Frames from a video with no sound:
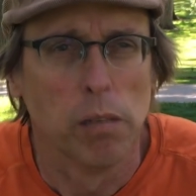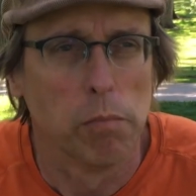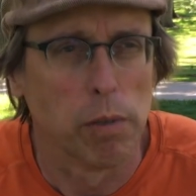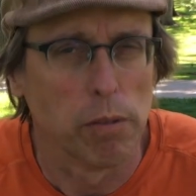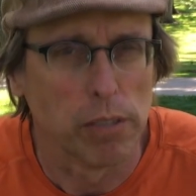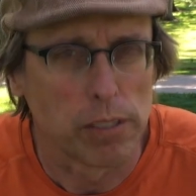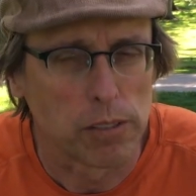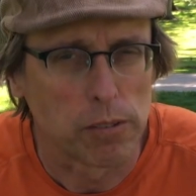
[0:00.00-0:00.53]
But
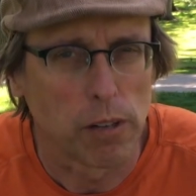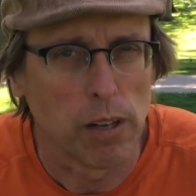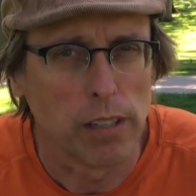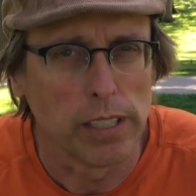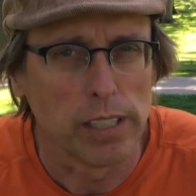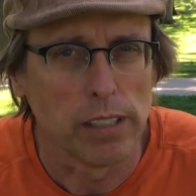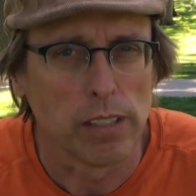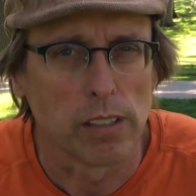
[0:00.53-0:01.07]
with
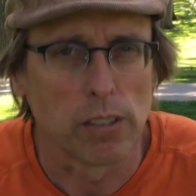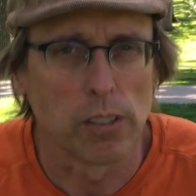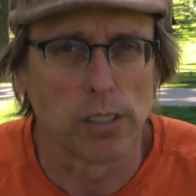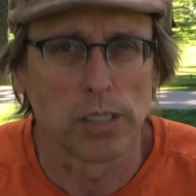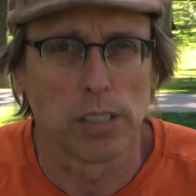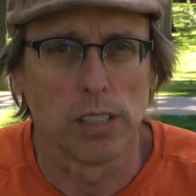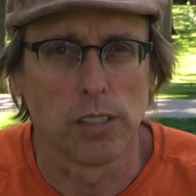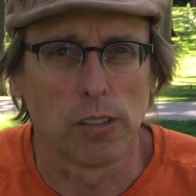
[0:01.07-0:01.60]
drawing, of
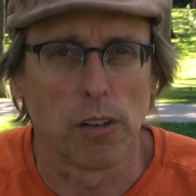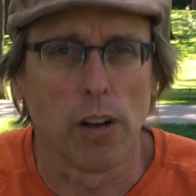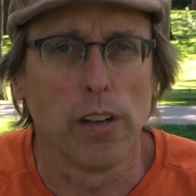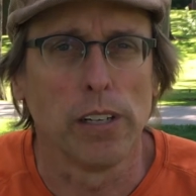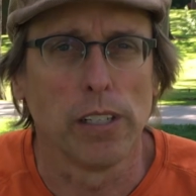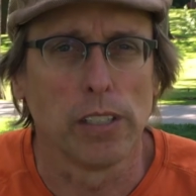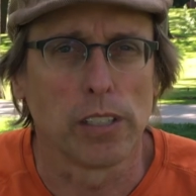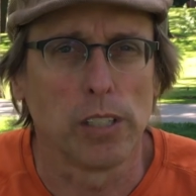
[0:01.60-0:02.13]
course, a
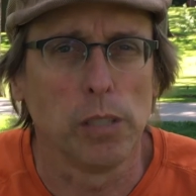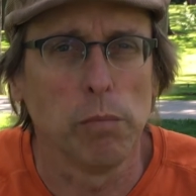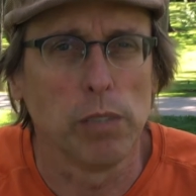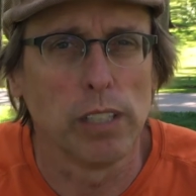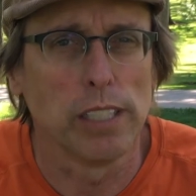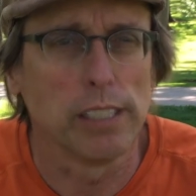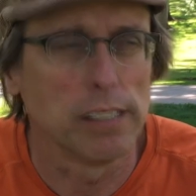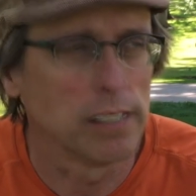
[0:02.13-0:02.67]
drawing
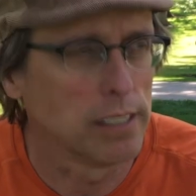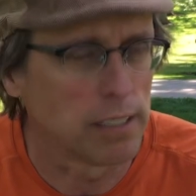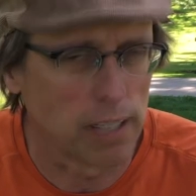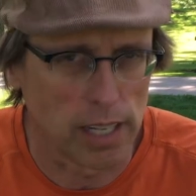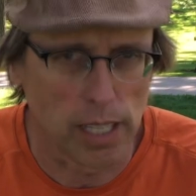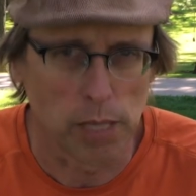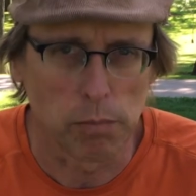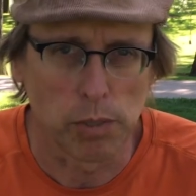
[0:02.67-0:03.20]
accumulates in
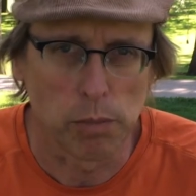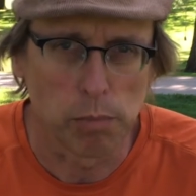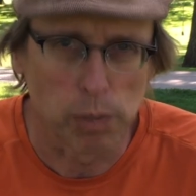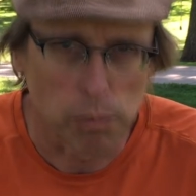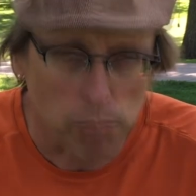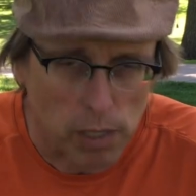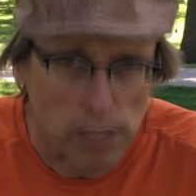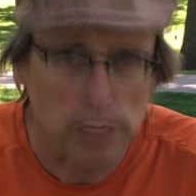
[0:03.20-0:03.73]
time. You
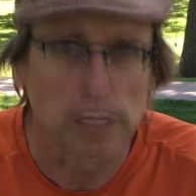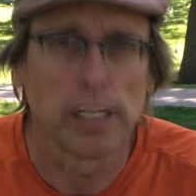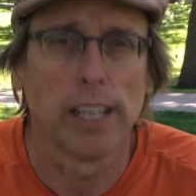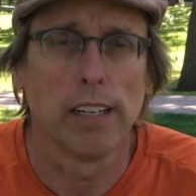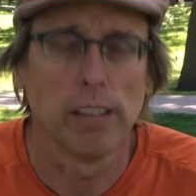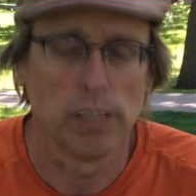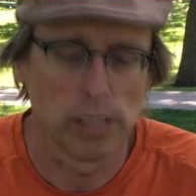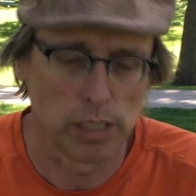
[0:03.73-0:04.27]
put marks
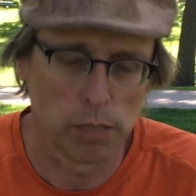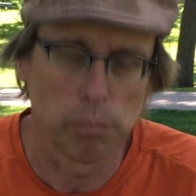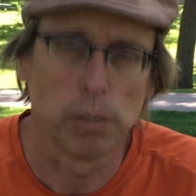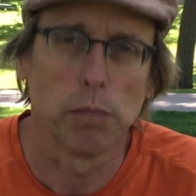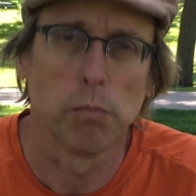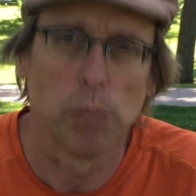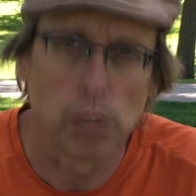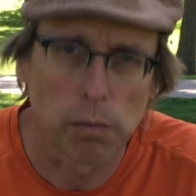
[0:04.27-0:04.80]
down, and you
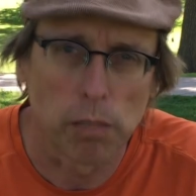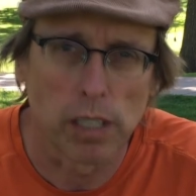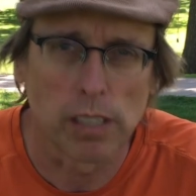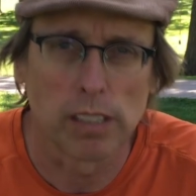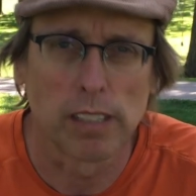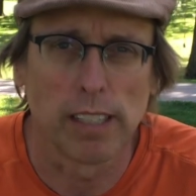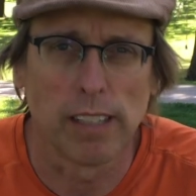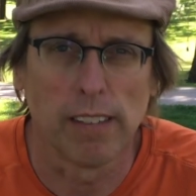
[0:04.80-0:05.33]
put more
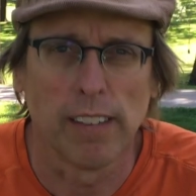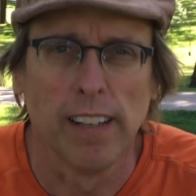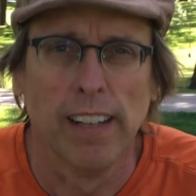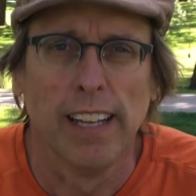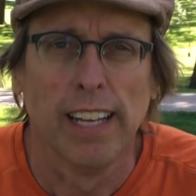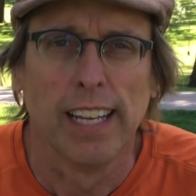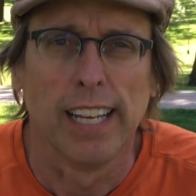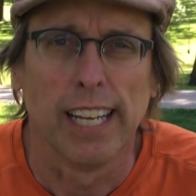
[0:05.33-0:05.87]
marks down,
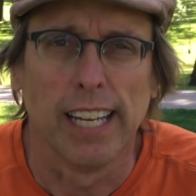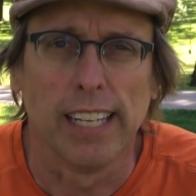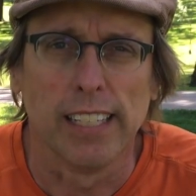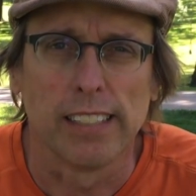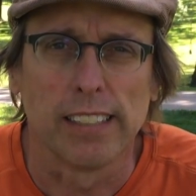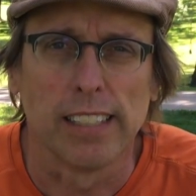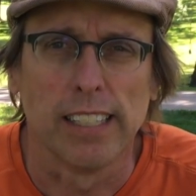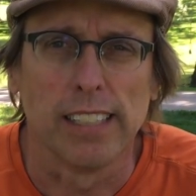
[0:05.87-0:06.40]
and
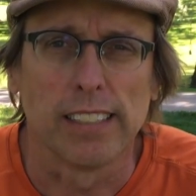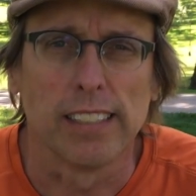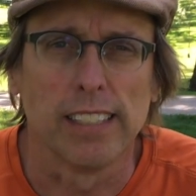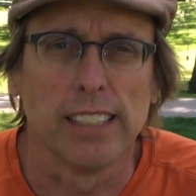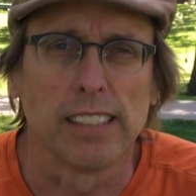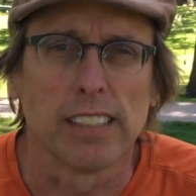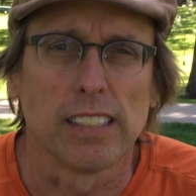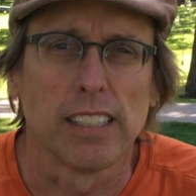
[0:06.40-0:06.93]

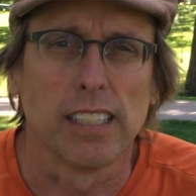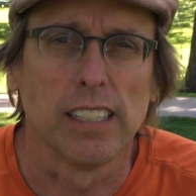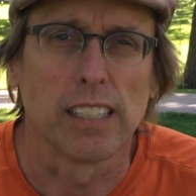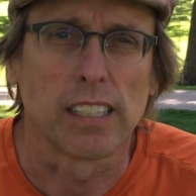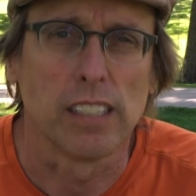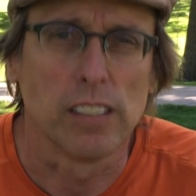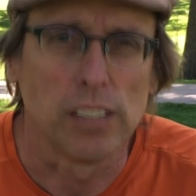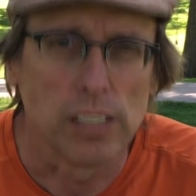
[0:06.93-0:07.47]
it's a
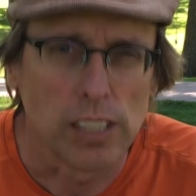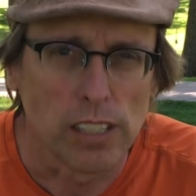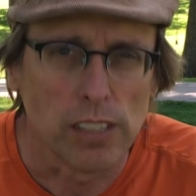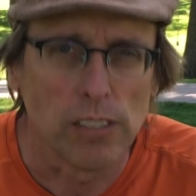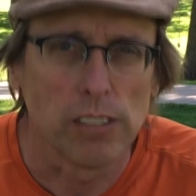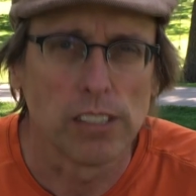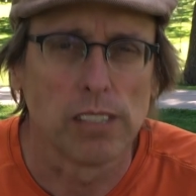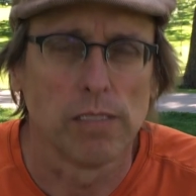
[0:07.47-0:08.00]

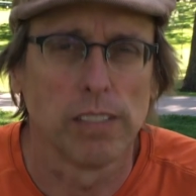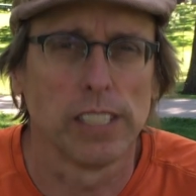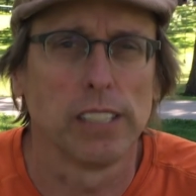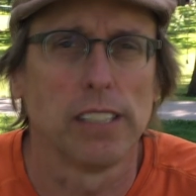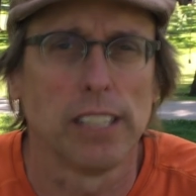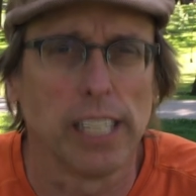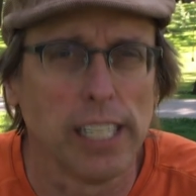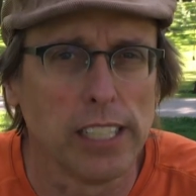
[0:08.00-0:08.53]
continuous
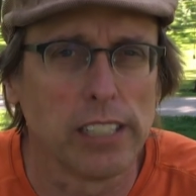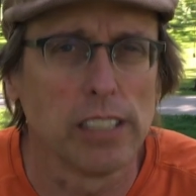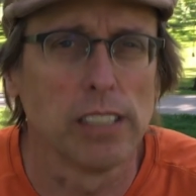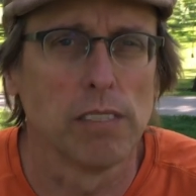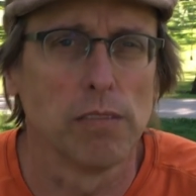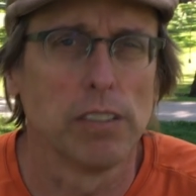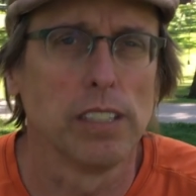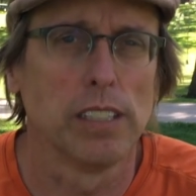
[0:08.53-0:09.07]
investigation
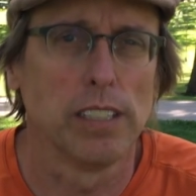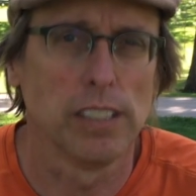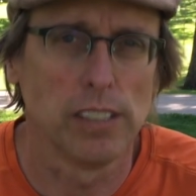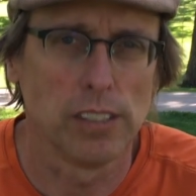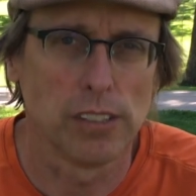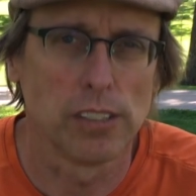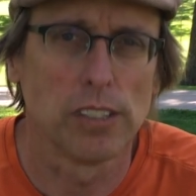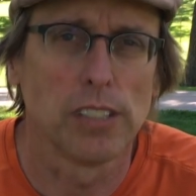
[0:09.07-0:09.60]
of what it
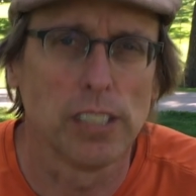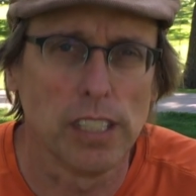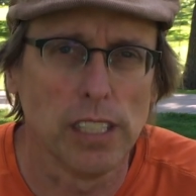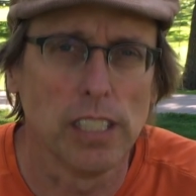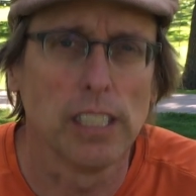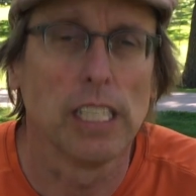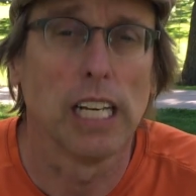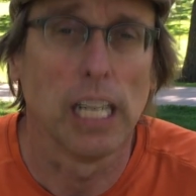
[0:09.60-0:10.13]
is you're
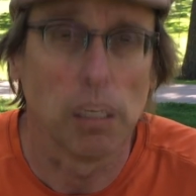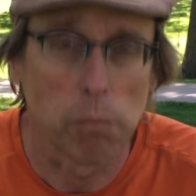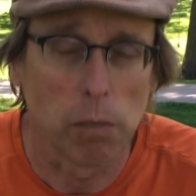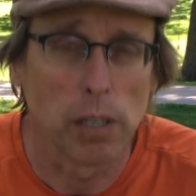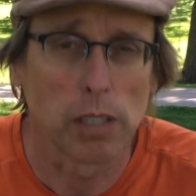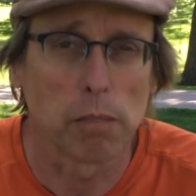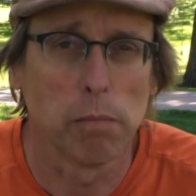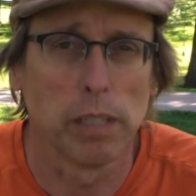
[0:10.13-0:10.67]
seeing in
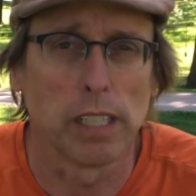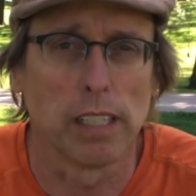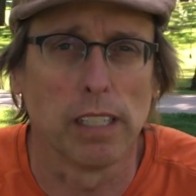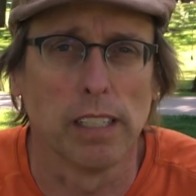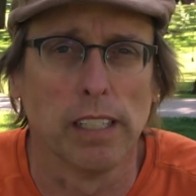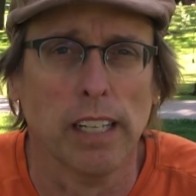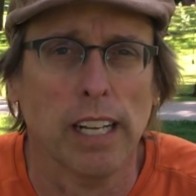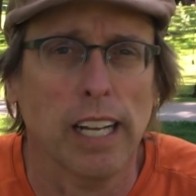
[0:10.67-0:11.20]
mark
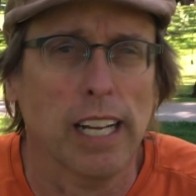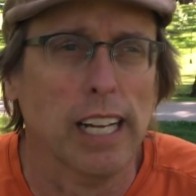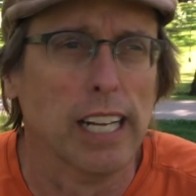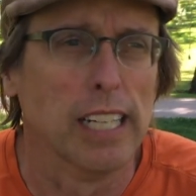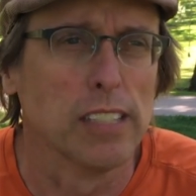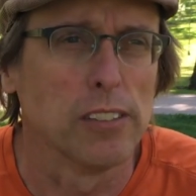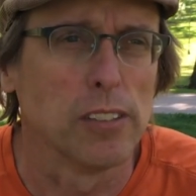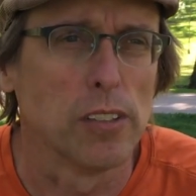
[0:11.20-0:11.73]
making.
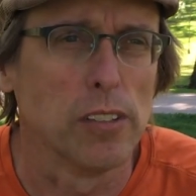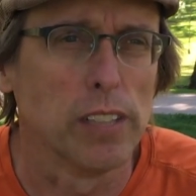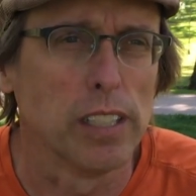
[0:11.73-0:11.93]
And so